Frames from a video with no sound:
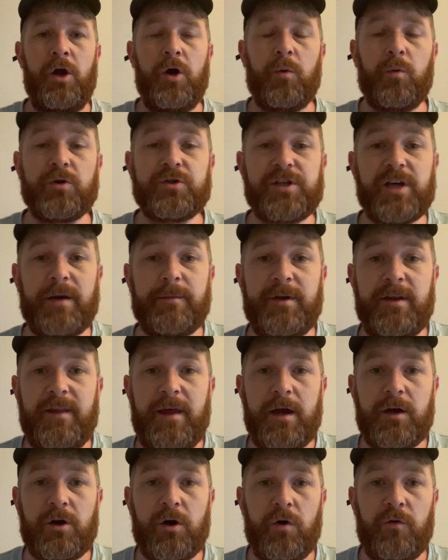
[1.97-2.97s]
What's happening
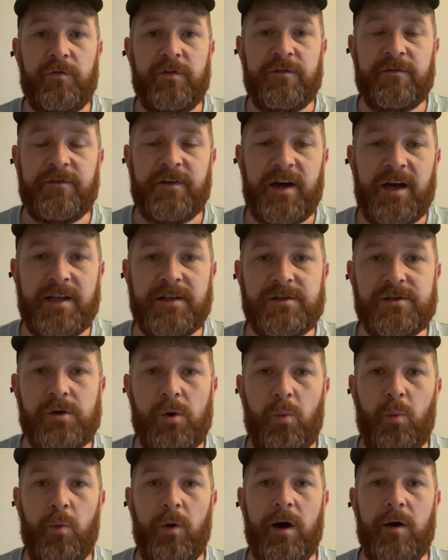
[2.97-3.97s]
there, golfing fans?
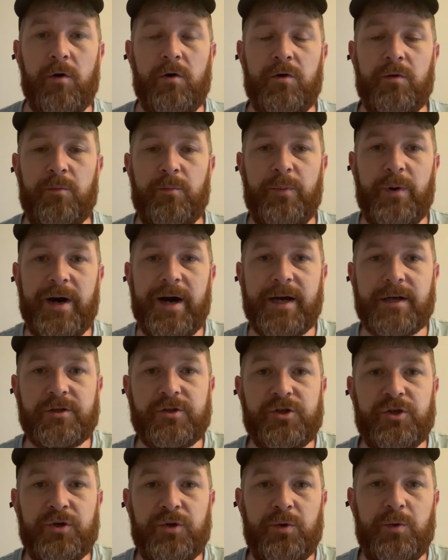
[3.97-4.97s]
Welcome back
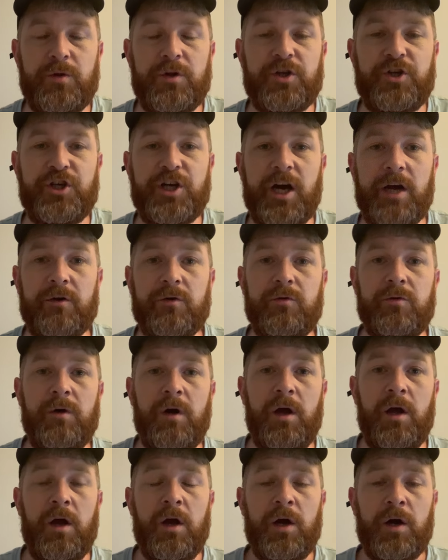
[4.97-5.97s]
to the
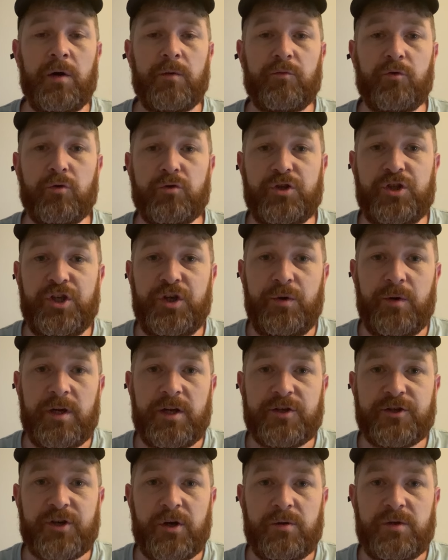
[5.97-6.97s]
channel, brought to you in
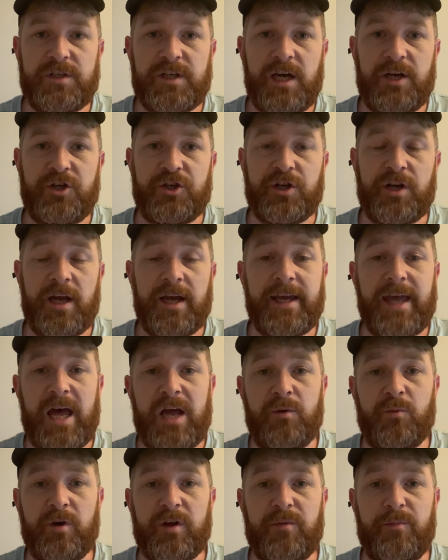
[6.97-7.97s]
association
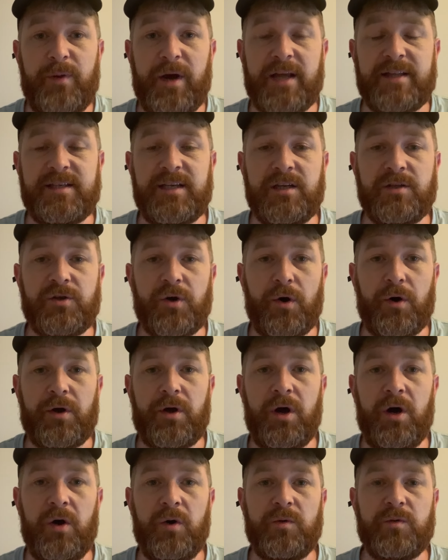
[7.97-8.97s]
again with
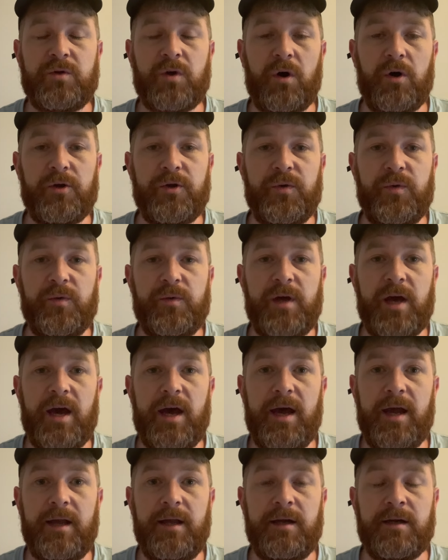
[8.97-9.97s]
betting.co.uk.
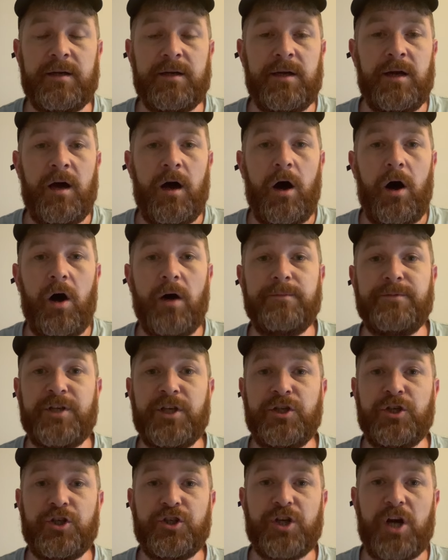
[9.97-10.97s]
I'm
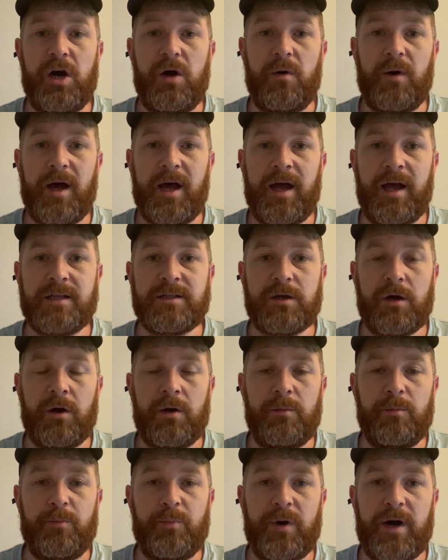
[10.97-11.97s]
Ginger Joe and
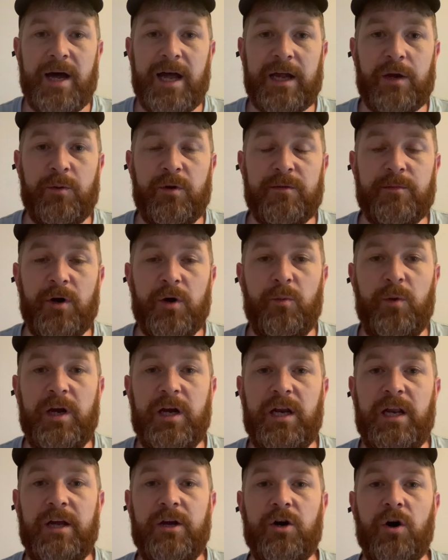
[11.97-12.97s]
I'm back with my
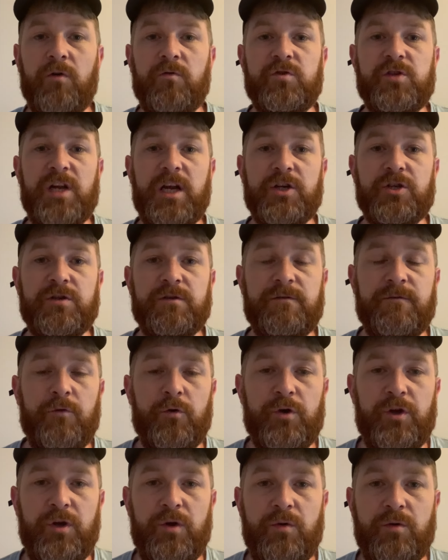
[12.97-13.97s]
weekly golf selections
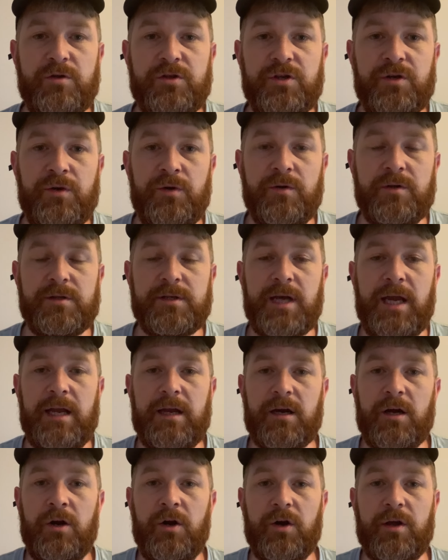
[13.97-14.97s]
for you to
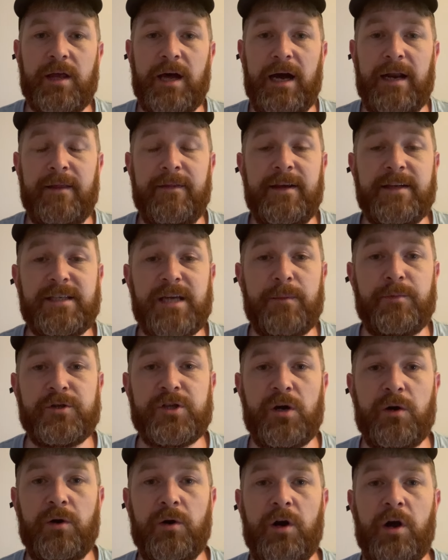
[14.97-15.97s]
take a look at. And in this
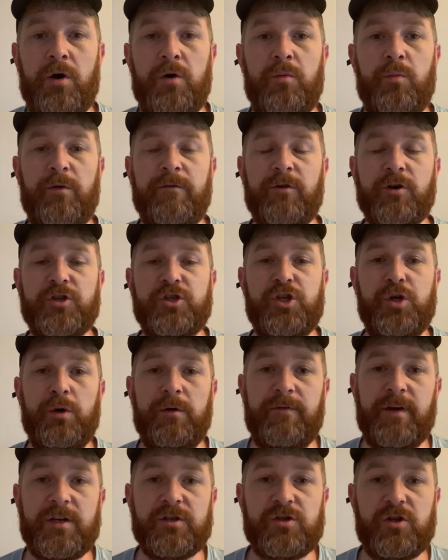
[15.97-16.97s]
episode alone, we've got two
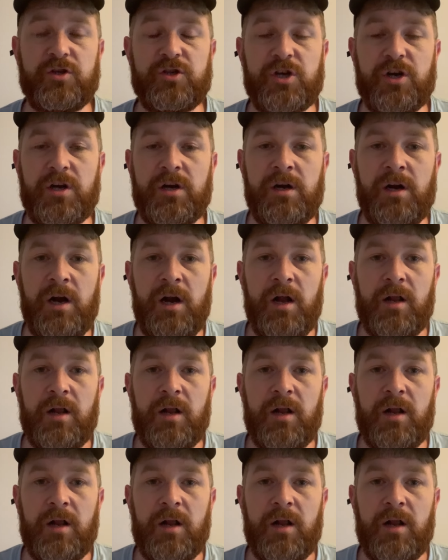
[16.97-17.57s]
events to turn